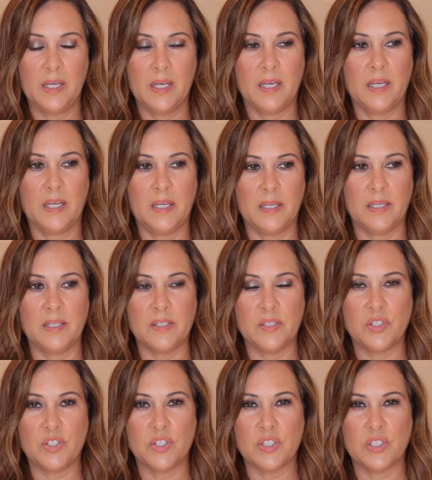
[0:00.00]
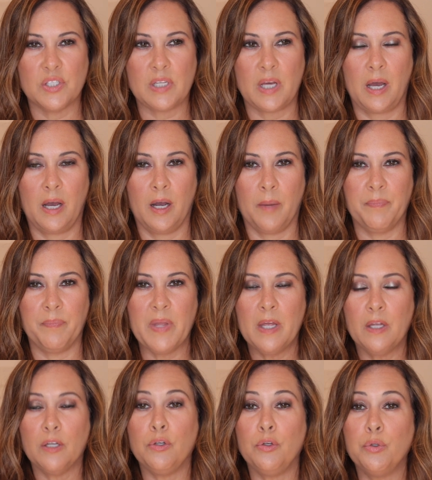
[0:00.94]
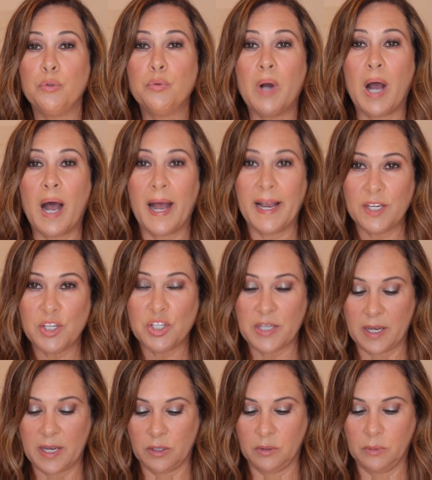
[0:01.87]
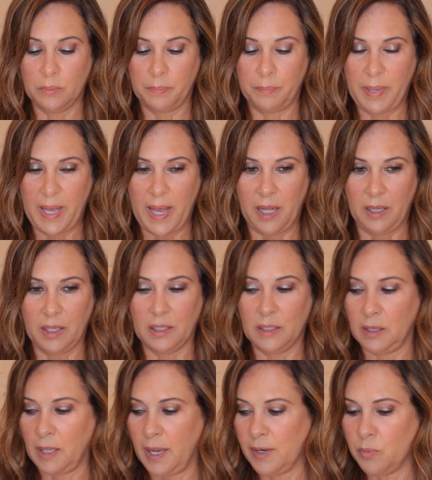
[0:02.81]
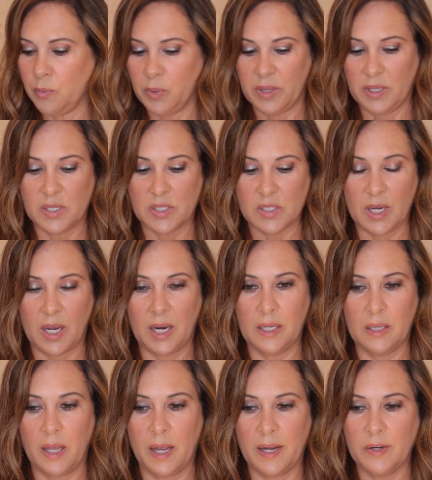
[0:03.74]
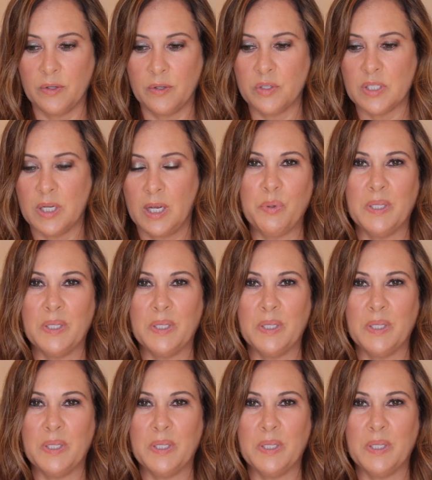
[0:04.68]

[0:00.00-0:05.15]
his new eyeshadow palette line with his eyeliners.